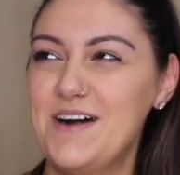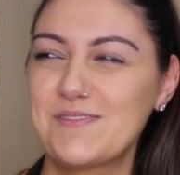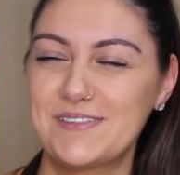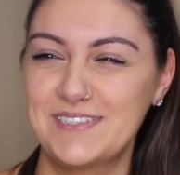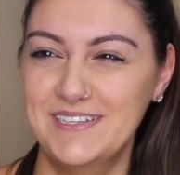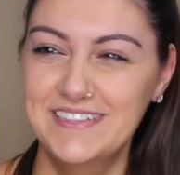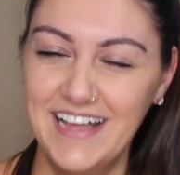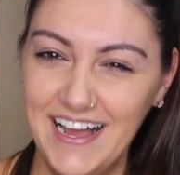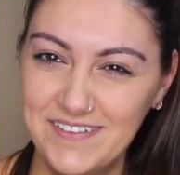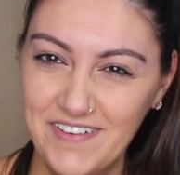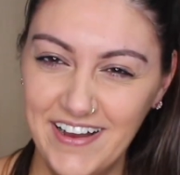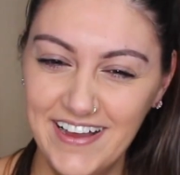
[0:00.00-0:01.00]
wasn't doing
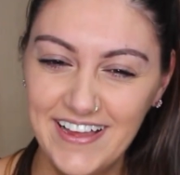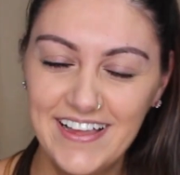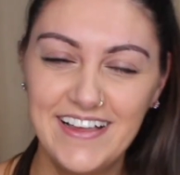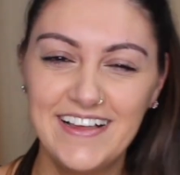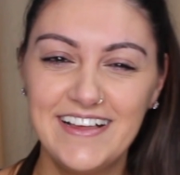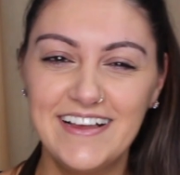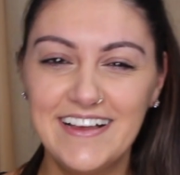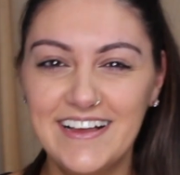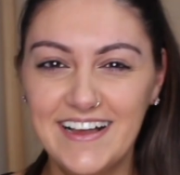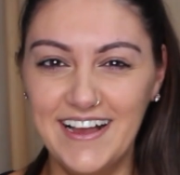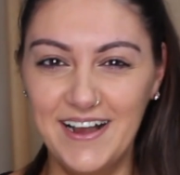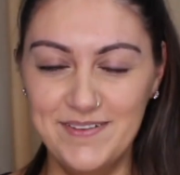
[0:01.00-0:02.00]
that, but.
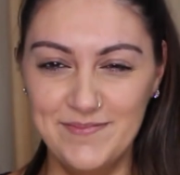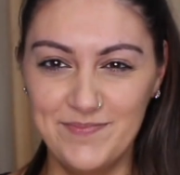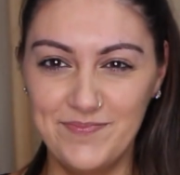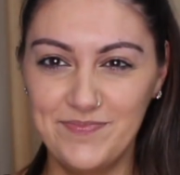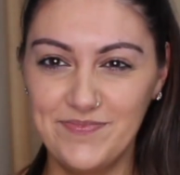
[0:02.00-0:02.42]
Um, One time,